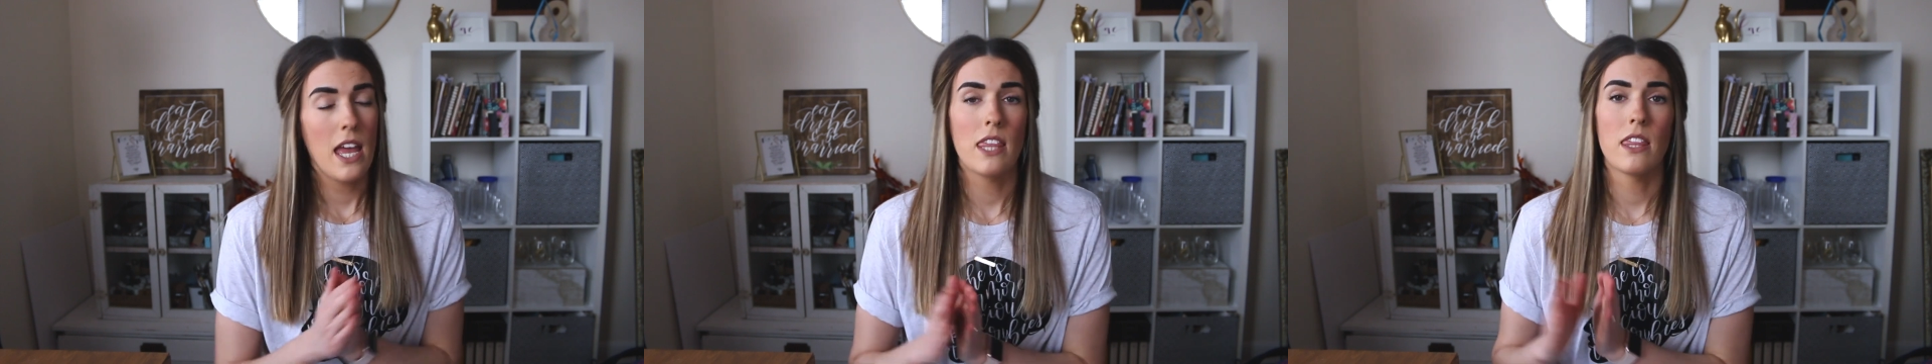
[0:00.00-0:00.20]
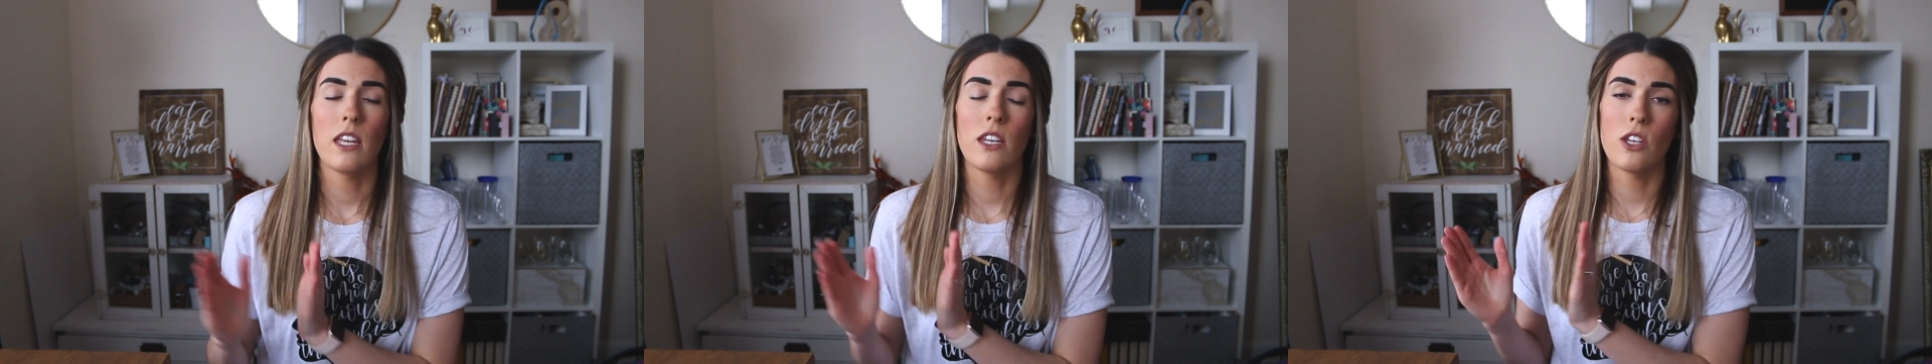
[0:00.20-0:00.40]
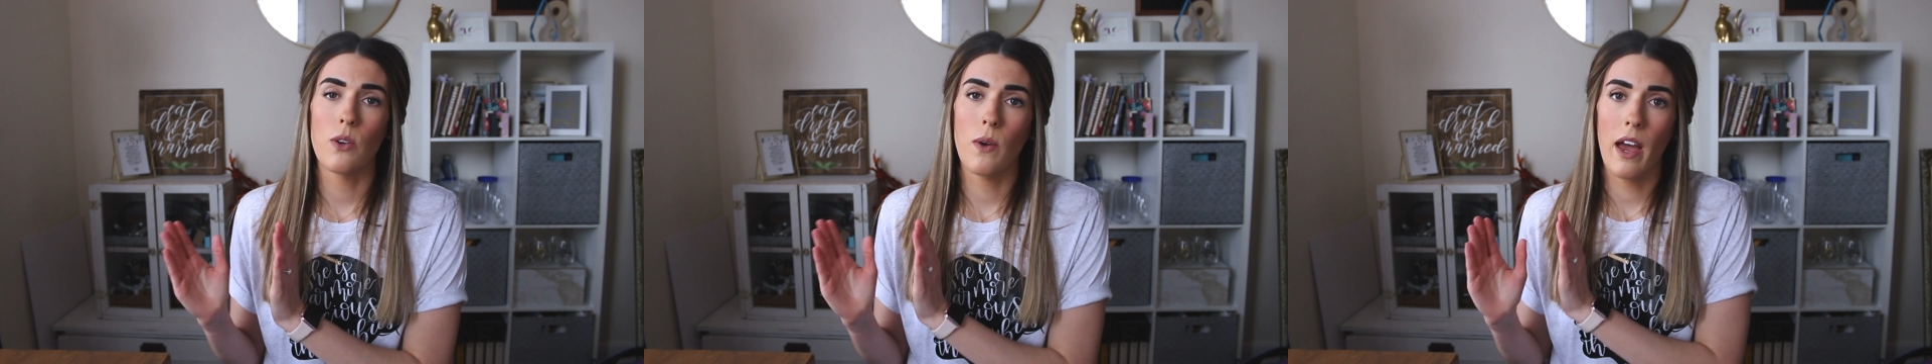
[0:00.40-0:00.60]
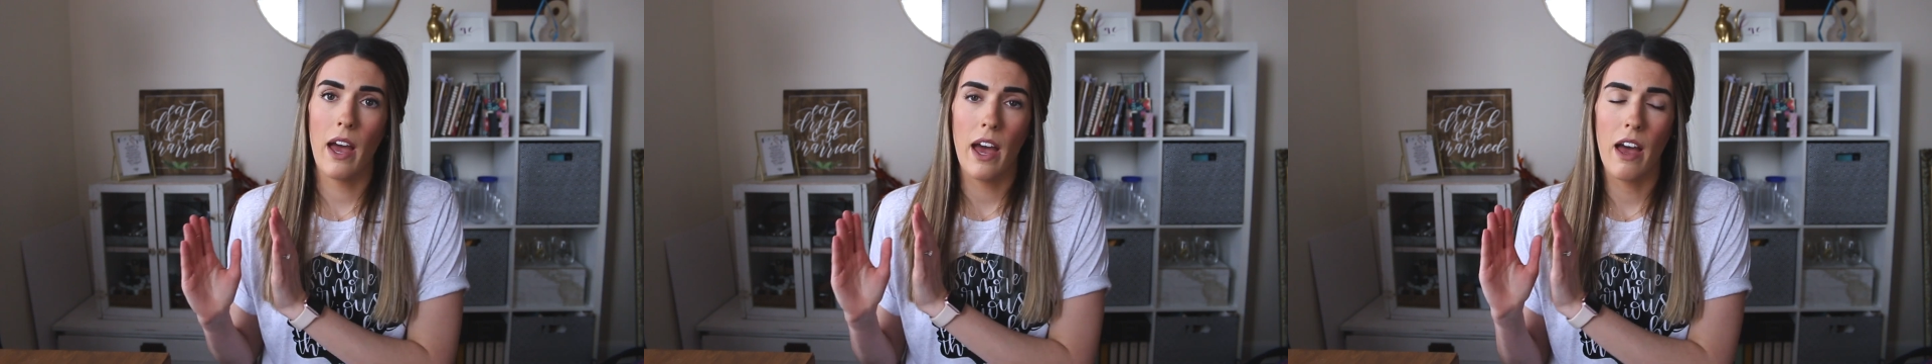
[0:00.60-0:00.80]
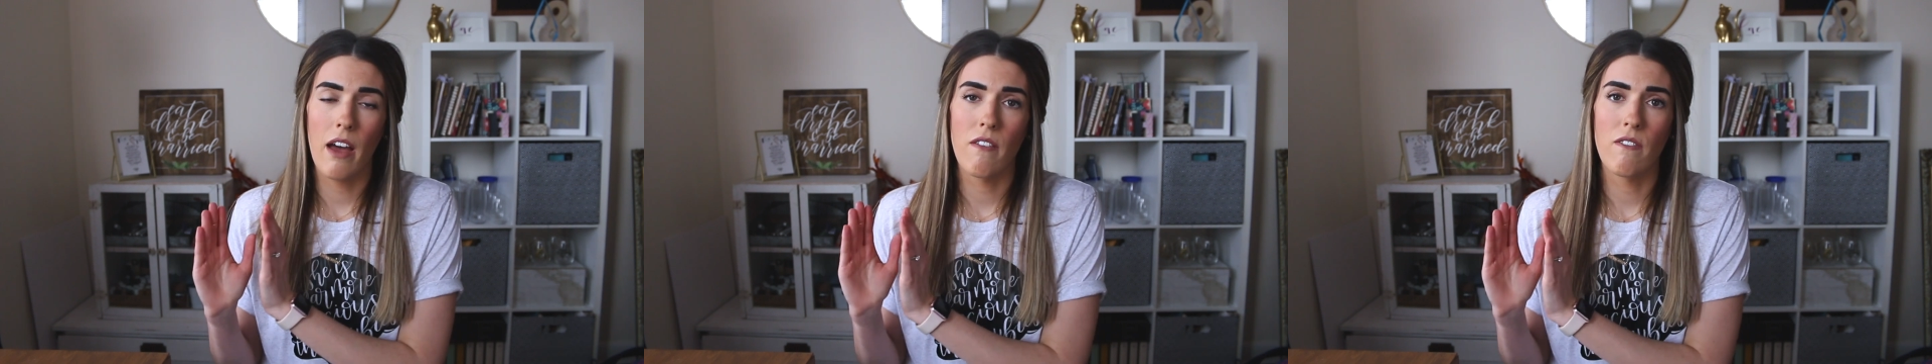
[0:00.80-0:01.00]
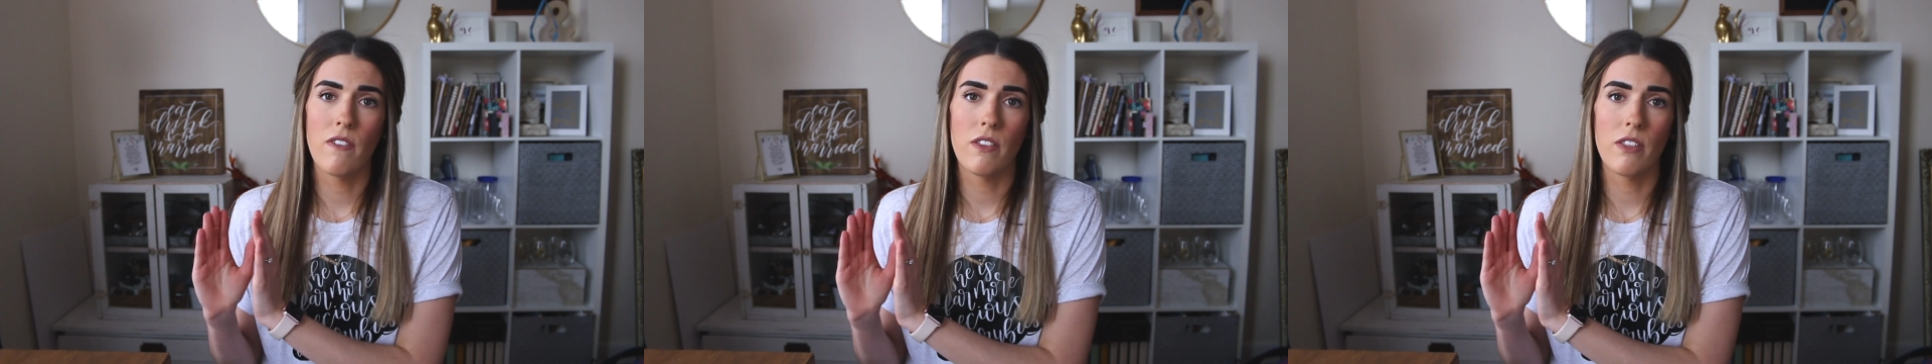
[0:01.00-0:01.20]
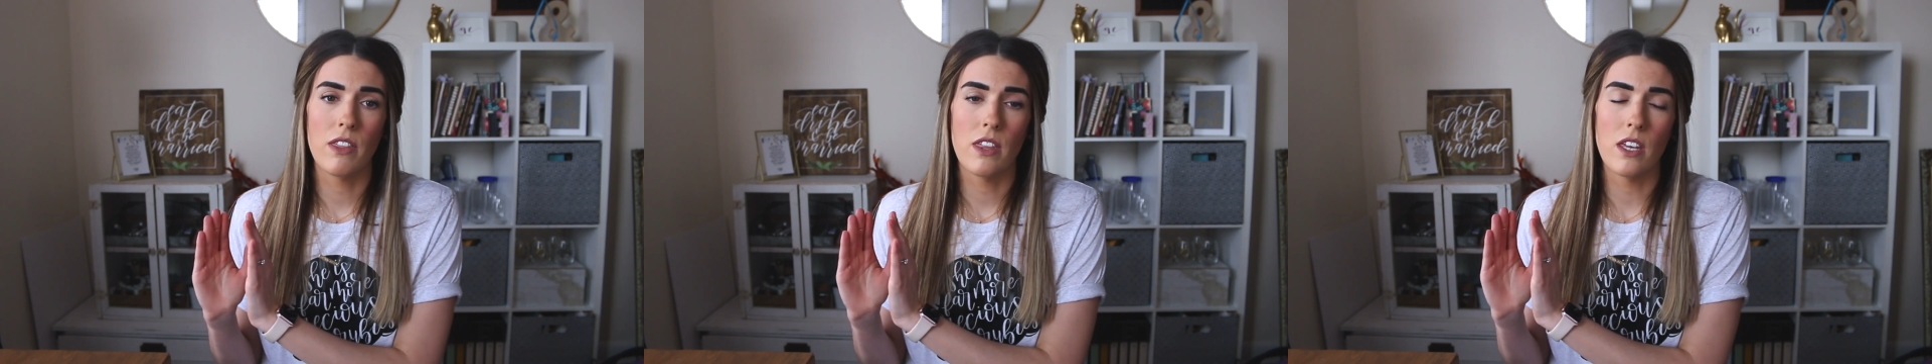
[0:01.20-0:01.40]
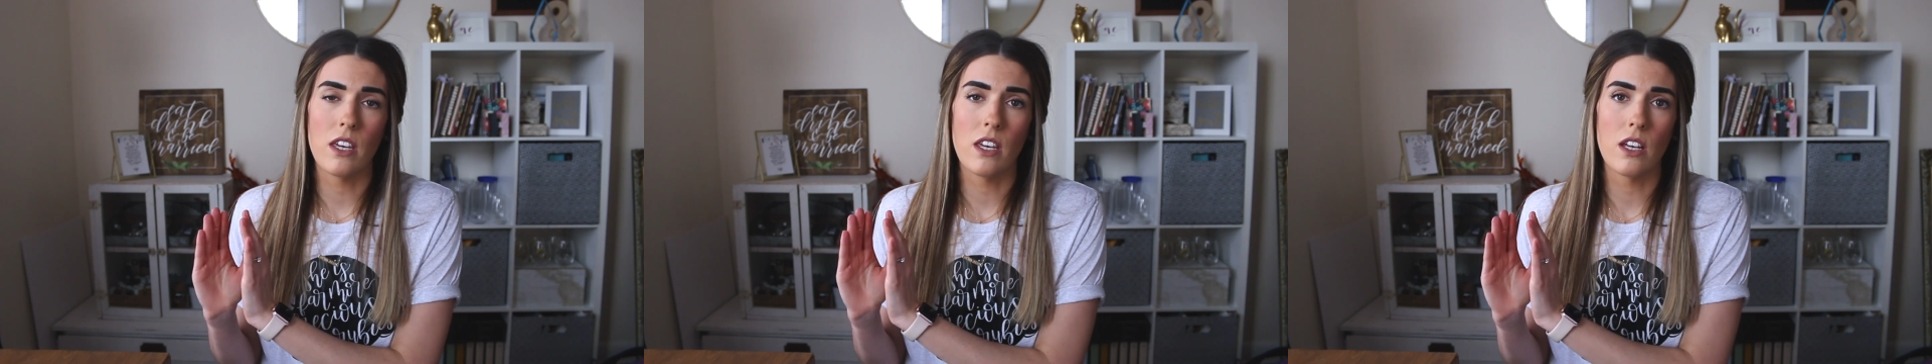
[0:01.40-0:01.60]
And then you have
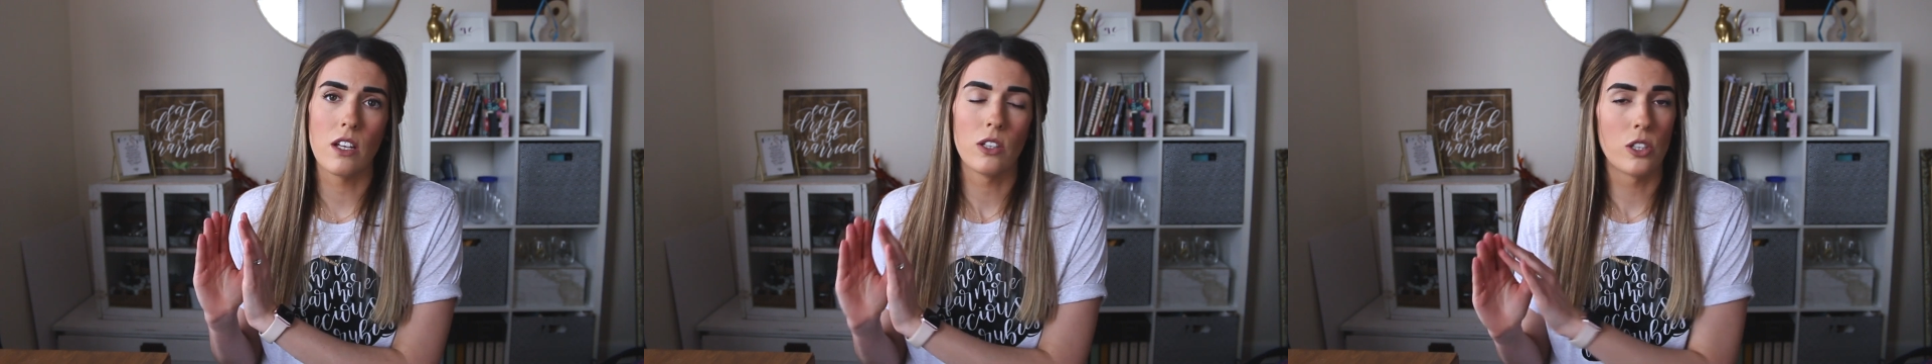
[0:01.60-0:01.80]
the